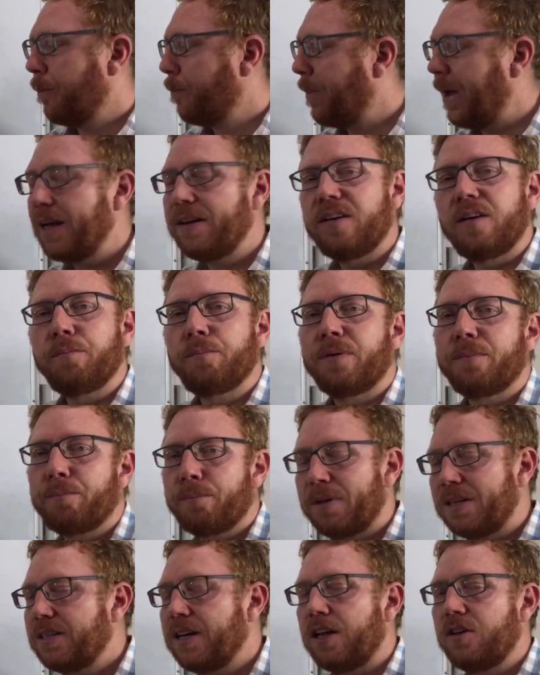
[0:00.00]
beating
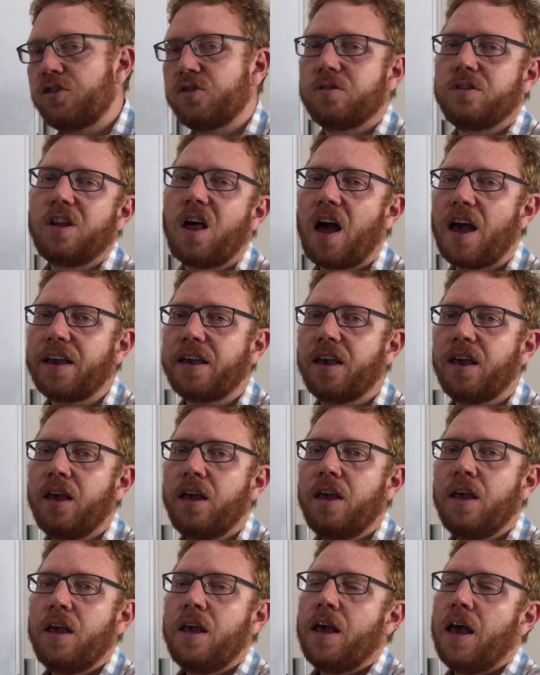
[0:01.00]
potential like
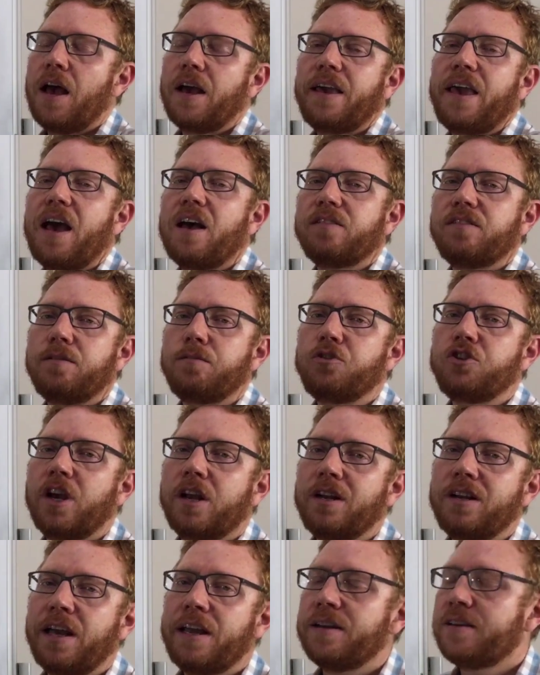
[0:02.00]
a calcium
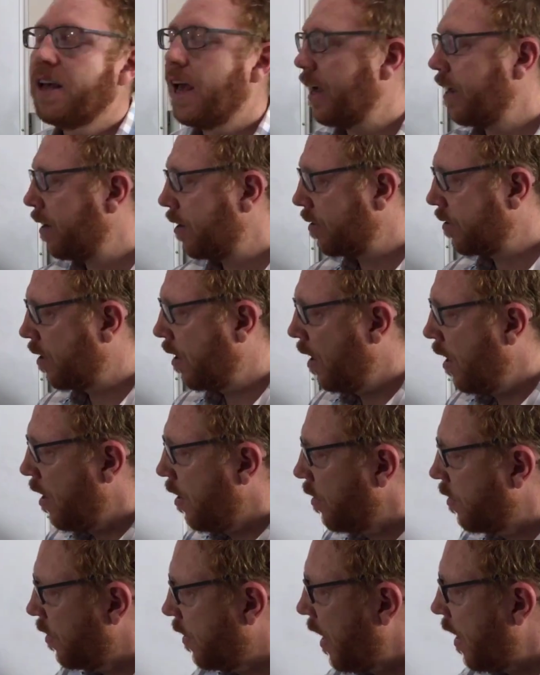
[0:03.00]
channel antagonist.
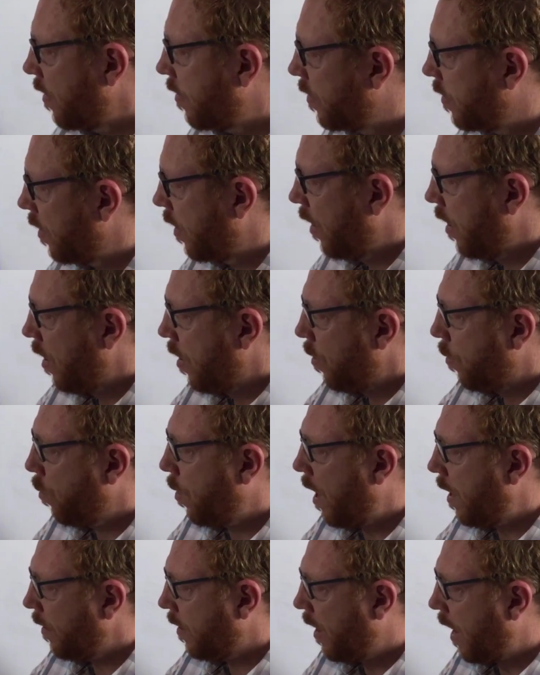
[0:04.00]
So that's
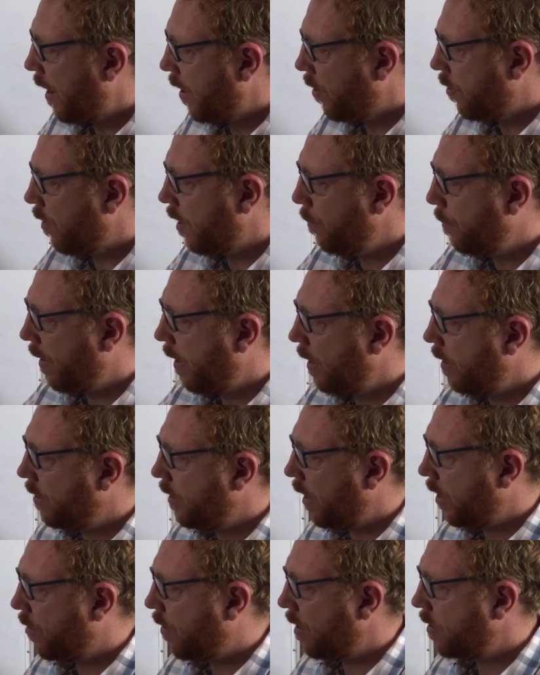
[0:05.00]
one category being
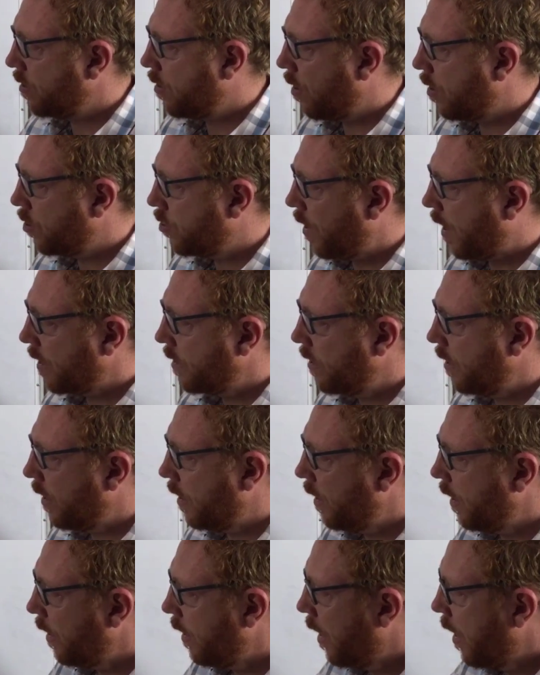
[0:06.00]
decreased
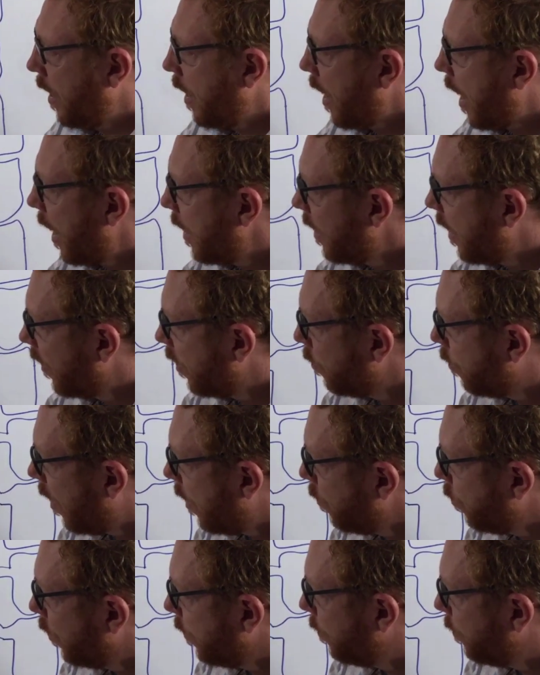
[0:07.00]
contractility, another one